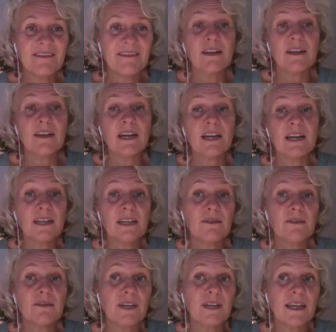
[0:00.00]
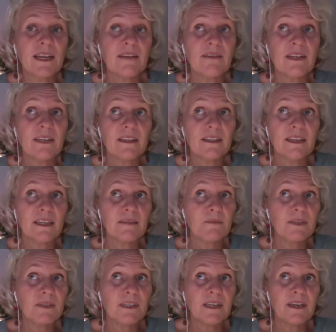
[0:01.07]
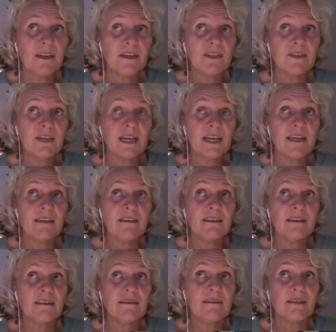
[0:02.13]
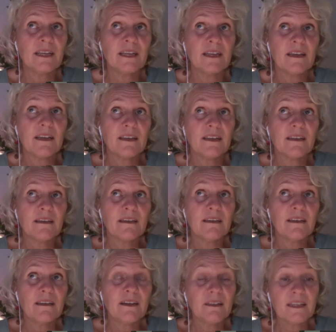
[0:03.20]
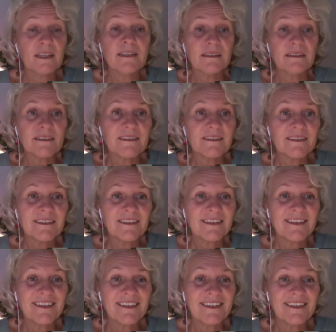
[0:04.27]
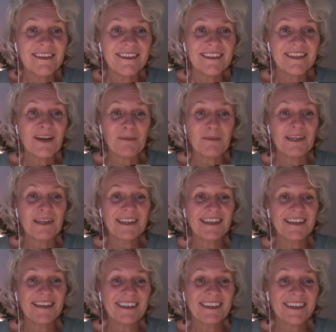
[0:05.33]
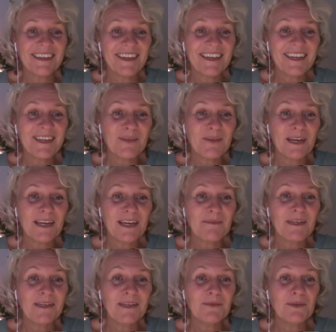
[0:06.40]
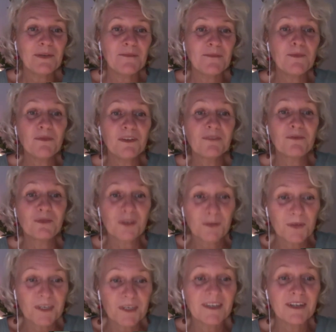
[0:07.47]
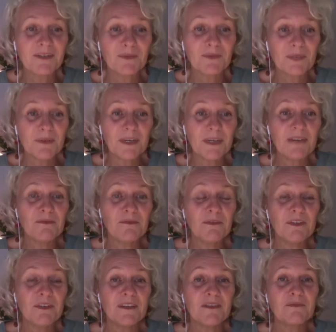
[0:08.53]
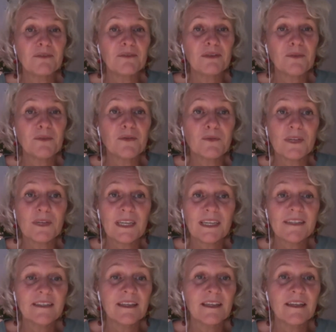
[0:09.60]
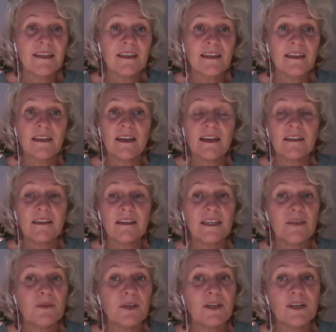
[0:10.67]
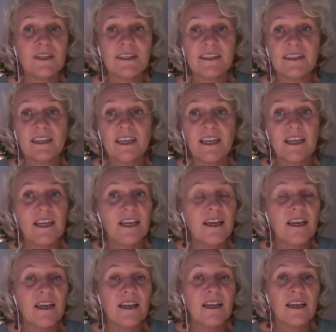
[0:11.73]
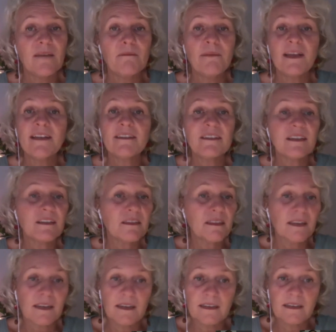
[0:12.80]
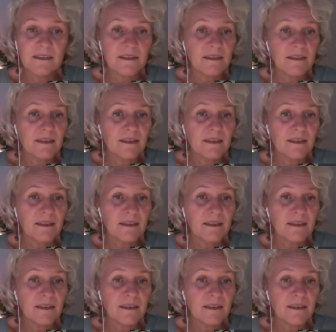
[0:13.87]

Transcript: I don't really have anything in particular to add on this topic. Anyway, I mean, we're moving forward, aren't we? We have 3 more weeks, and I think we're going to see amazing things